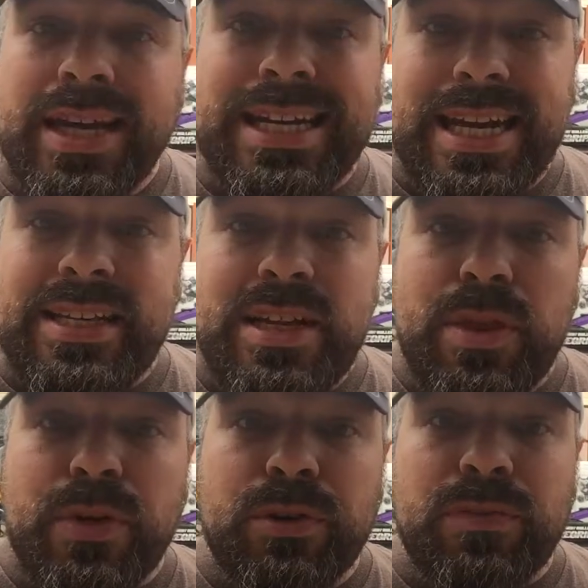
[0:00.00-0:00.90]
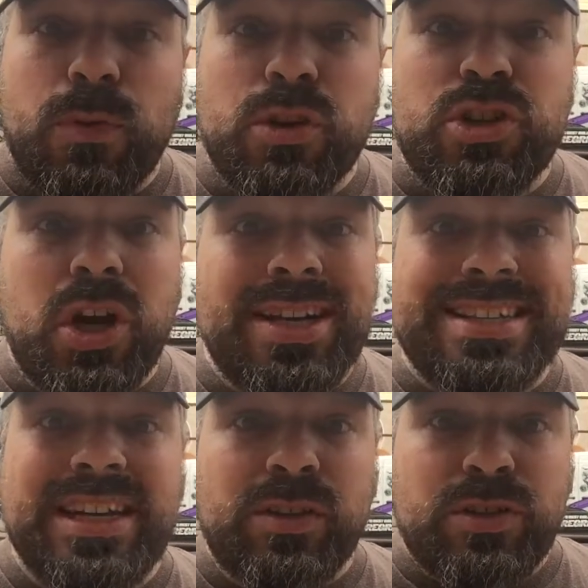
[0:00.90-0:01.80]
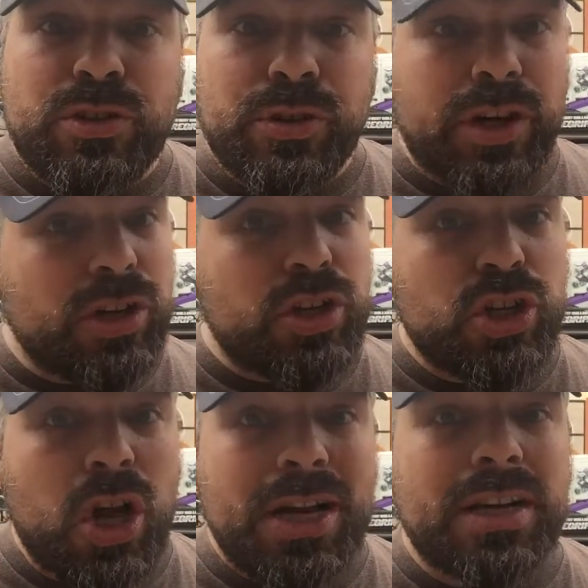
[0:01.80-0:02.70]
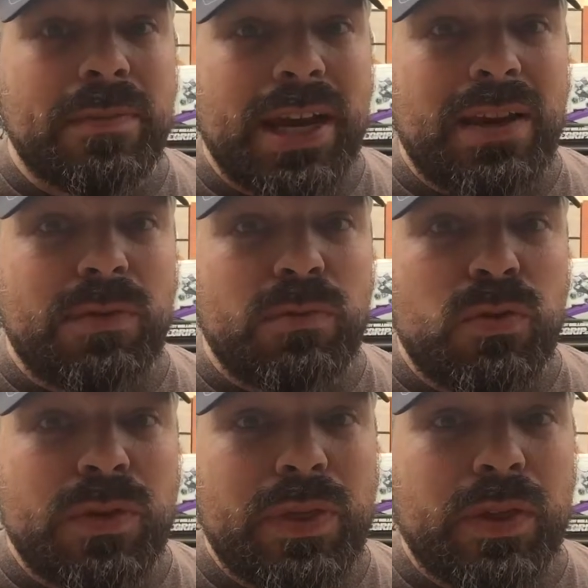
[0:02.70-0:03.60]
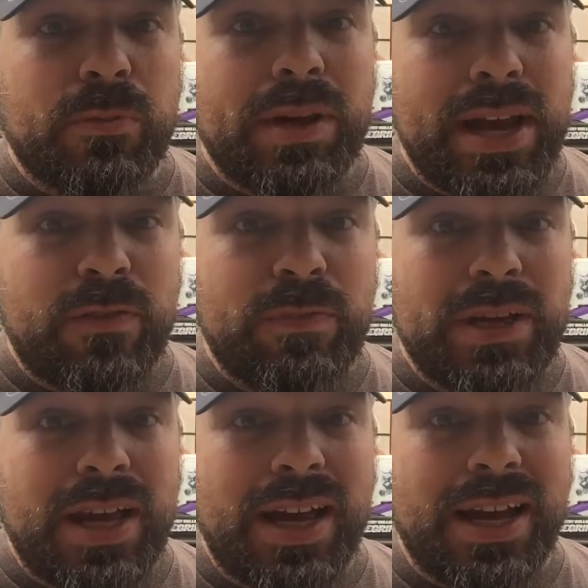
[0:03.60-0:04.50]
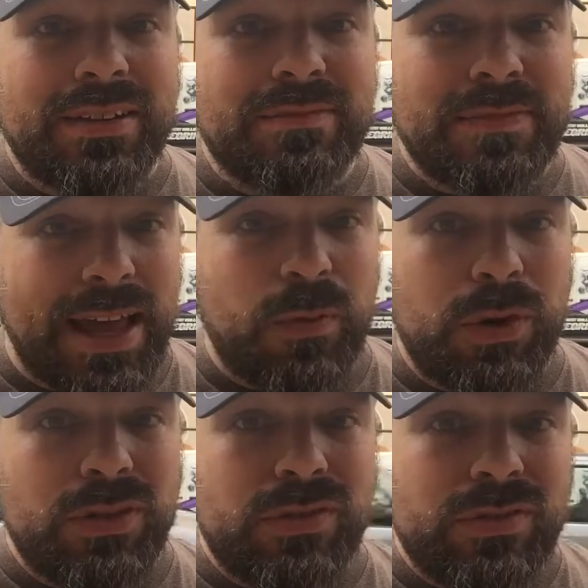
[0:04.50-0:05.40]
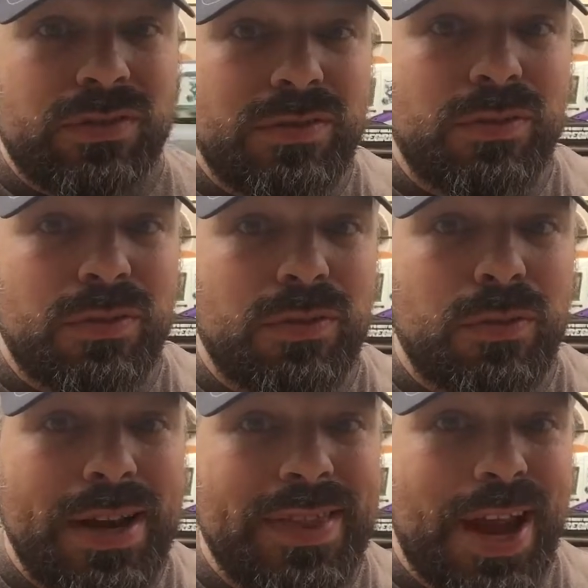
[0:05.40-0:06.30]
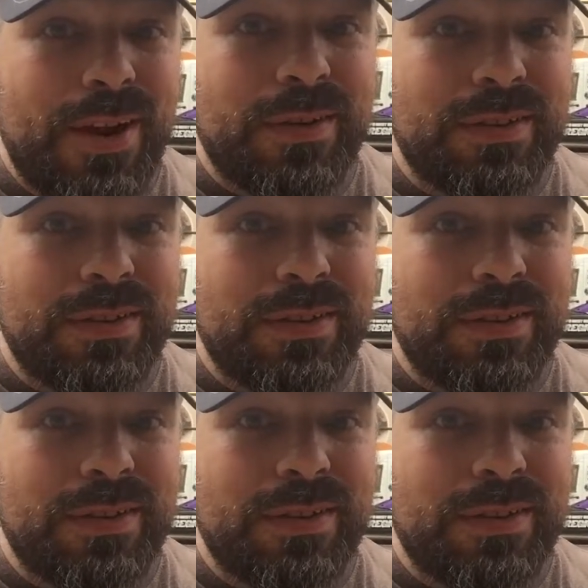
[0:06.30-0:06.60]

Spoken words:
In 1934, John Dillinger got shot coming out of a movie theater by FBI. That was right there.